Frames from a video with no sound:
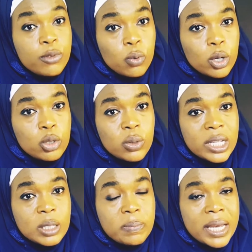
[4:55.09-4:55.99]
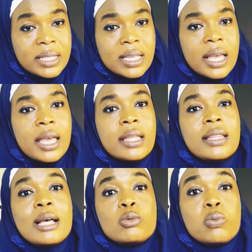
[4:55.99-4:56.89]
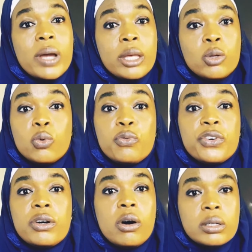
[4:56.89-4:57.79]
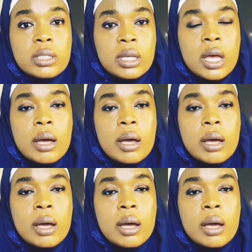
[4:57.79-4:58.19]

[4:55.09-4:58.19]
you what you expect, that's when you feel hurt.